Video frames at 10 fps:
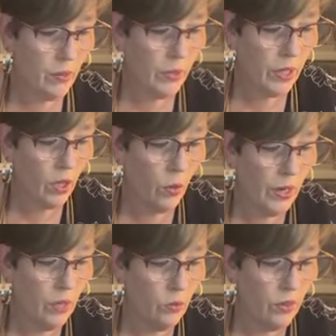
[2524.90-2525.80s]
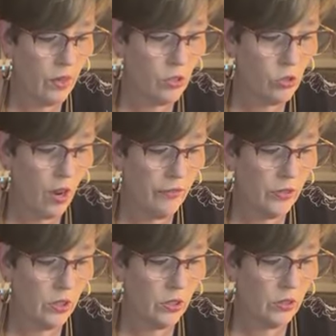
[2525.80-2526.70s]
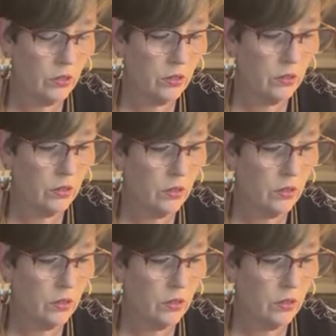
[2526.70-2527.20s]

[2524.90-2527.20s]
right, and then we're gonna go in with our truffle.